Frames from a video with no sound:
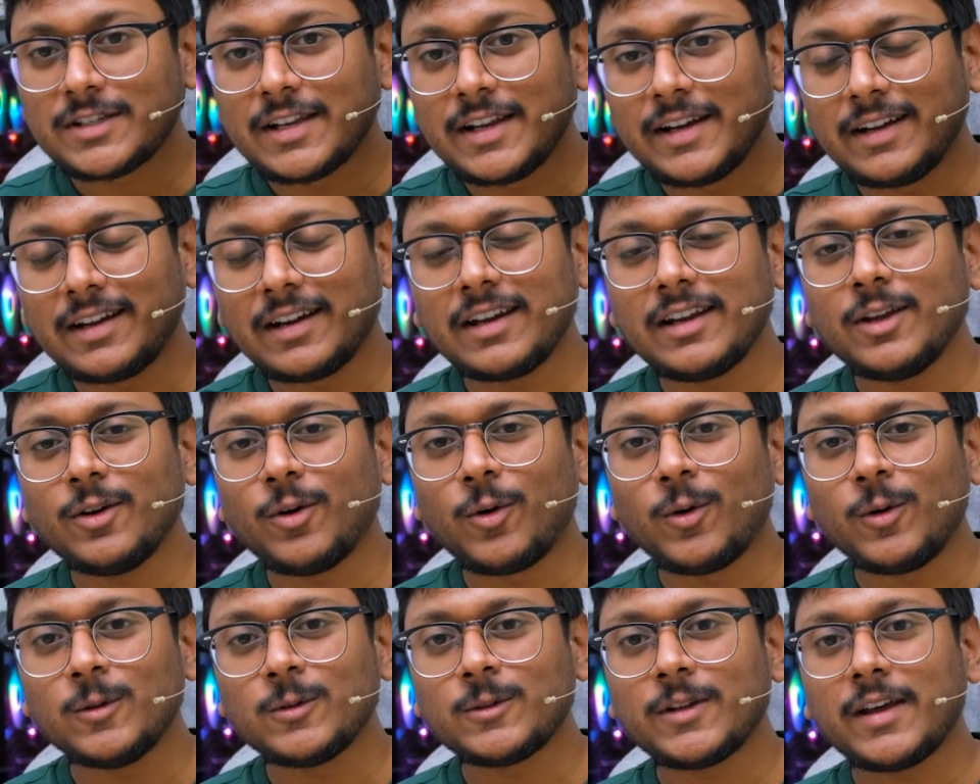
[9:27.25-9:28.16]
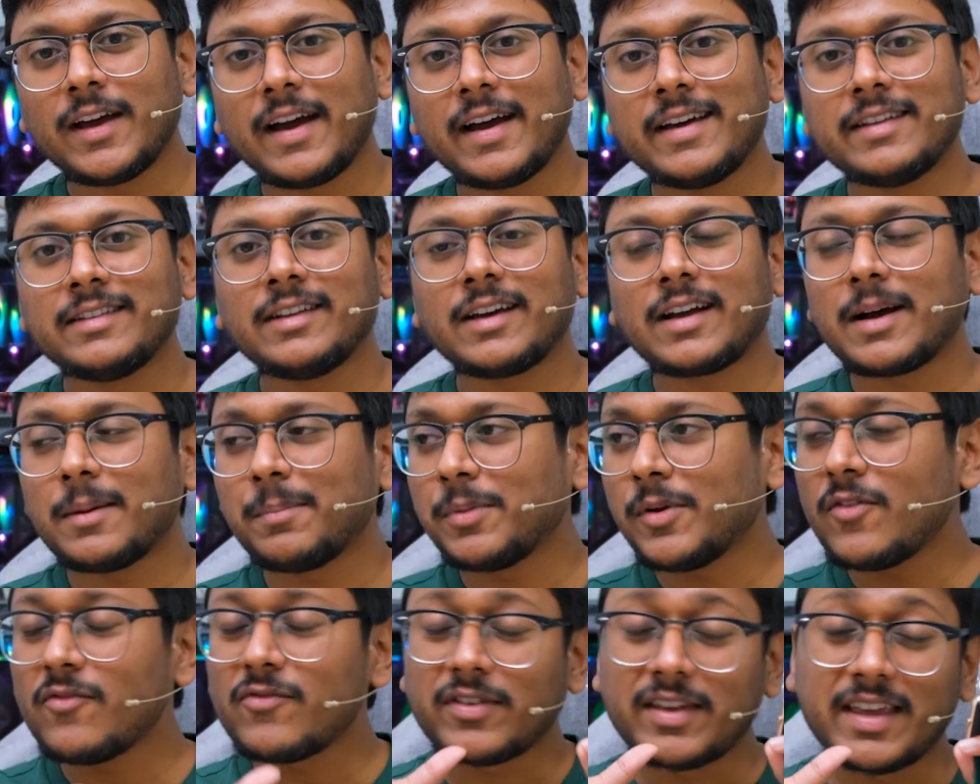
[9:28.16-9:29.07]
literally also has a
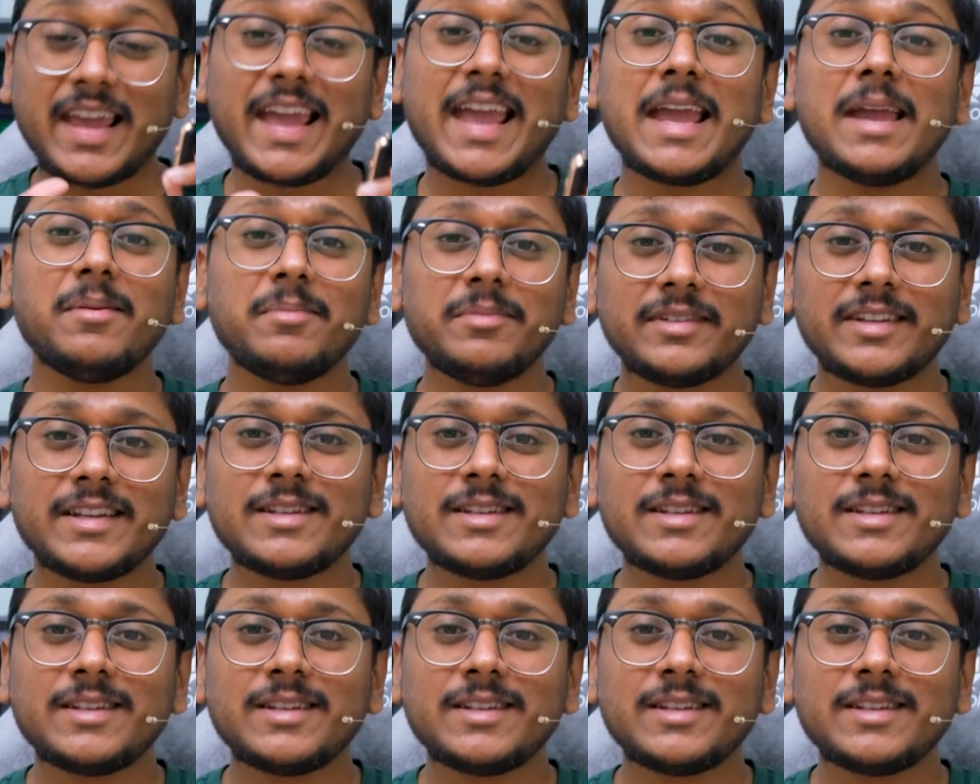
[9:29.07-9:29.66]
couple of games